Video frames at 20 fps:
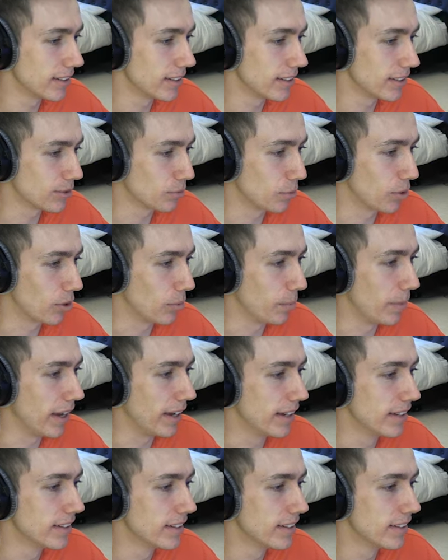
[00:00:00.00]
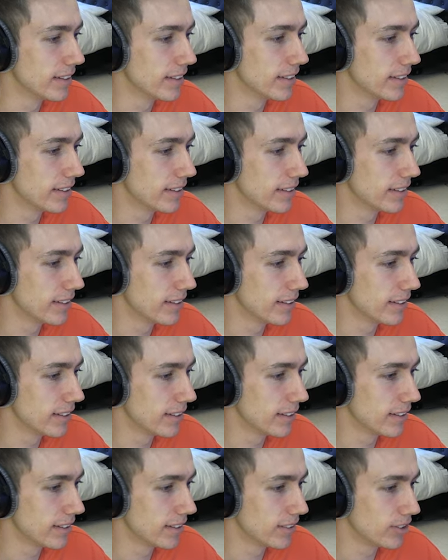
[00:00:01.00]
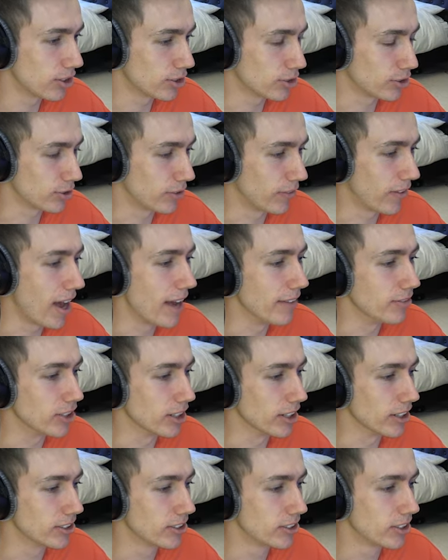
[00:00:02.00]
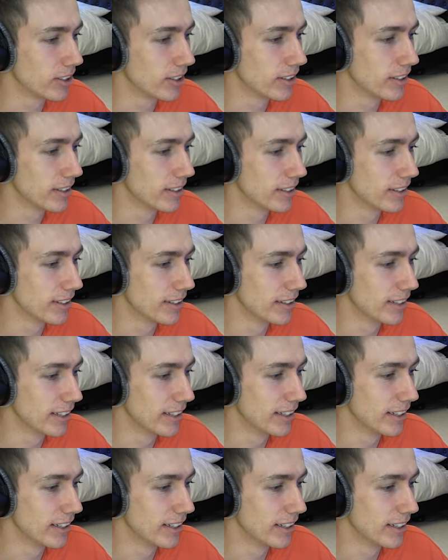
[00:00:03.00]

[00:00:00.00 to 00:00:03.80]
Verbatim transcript: That's one on me. Oh. Oh. Uh, Joshua survived just. Oh.